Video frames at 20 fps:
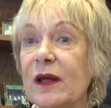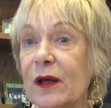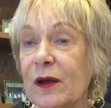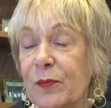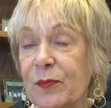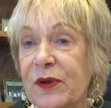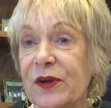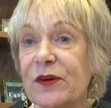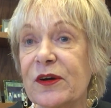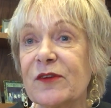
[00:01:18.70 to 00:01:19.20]

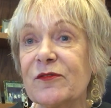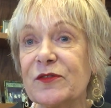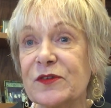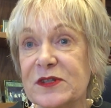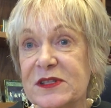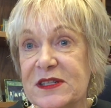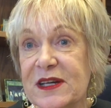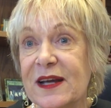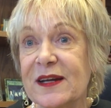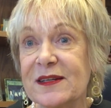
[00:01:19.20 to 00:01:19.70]
appearing for
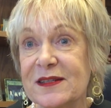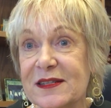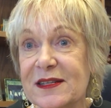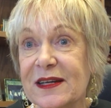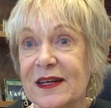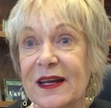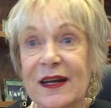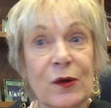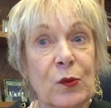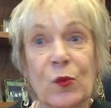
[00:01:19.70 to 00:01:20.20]

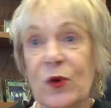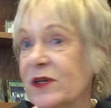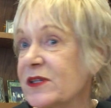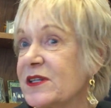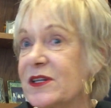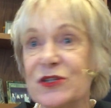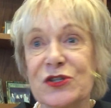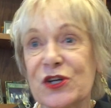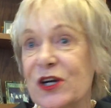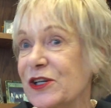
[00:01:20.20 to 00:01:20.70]
sentencing, and it
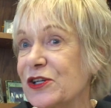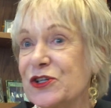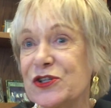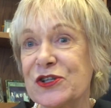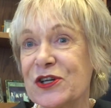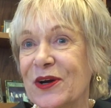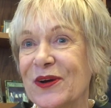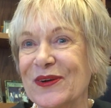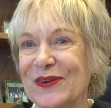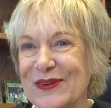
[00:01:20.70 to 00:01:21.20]
wasn't
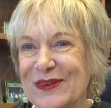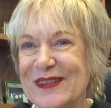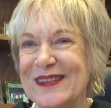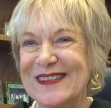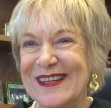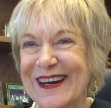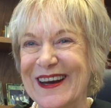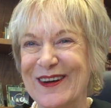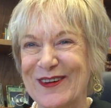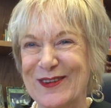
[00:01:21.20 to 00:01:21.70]
Judge
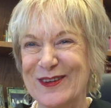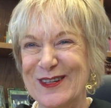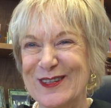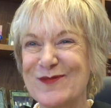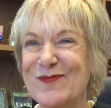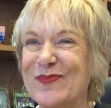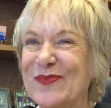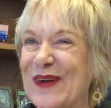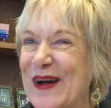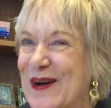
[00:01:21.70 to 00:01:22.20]
Jones, it was
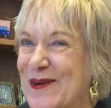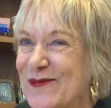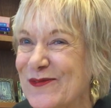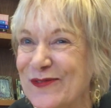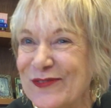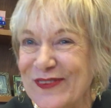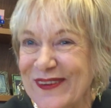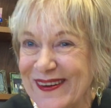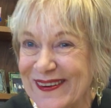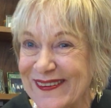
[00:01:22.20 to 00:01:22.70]
Bob
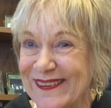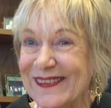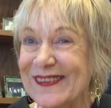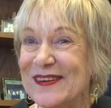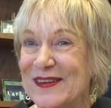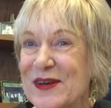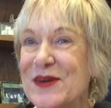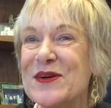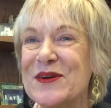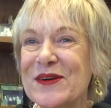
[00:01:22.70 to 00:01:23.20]
Feehan,
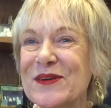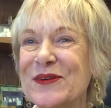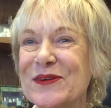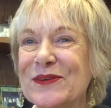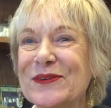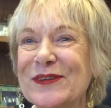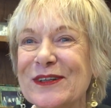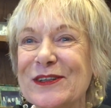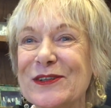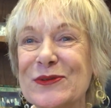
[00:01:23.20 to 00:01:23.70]

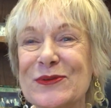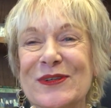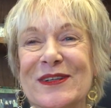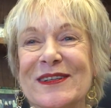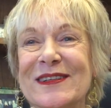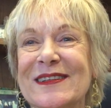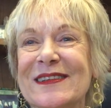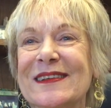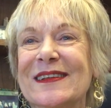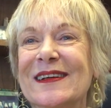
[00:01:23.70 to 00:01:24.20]
which
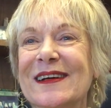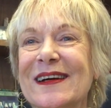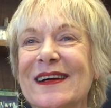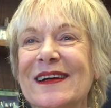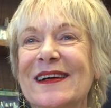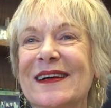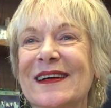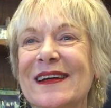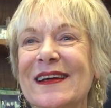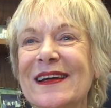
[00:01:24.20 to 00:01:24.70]
was,
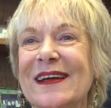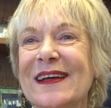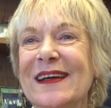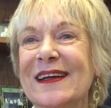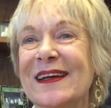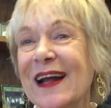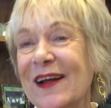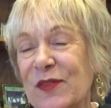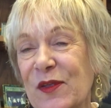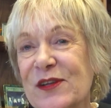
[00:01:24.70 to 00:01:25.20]

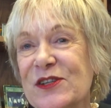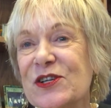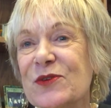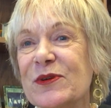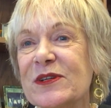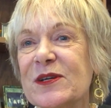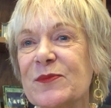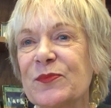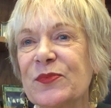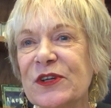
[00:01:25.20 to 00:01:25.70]
not that she
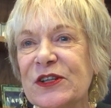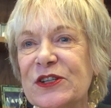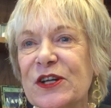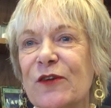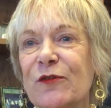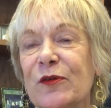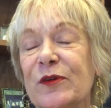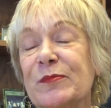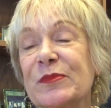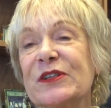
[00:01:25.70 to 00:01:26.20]
was a
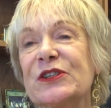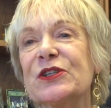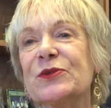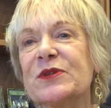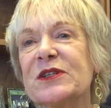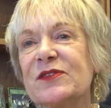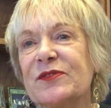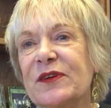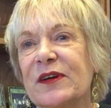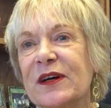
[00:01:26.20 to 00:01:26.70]
pushover, but she
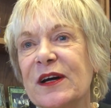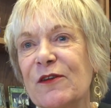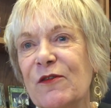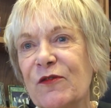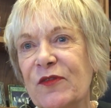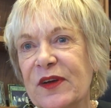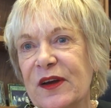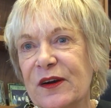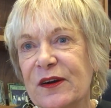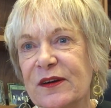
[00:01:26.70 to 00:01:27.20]
was very
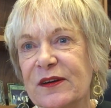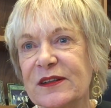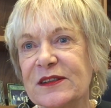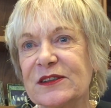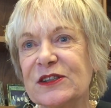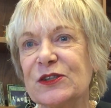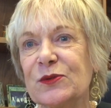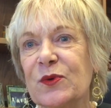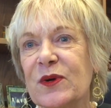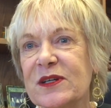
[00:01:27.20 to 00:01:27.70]
fair,
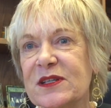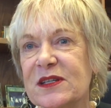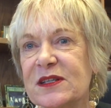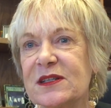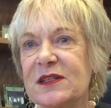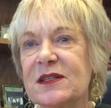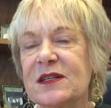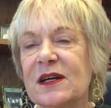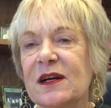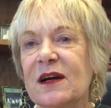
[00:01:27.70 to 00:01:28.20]
and she
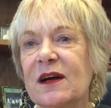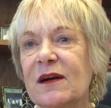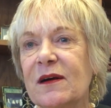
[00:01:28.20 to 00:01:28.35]
wasn't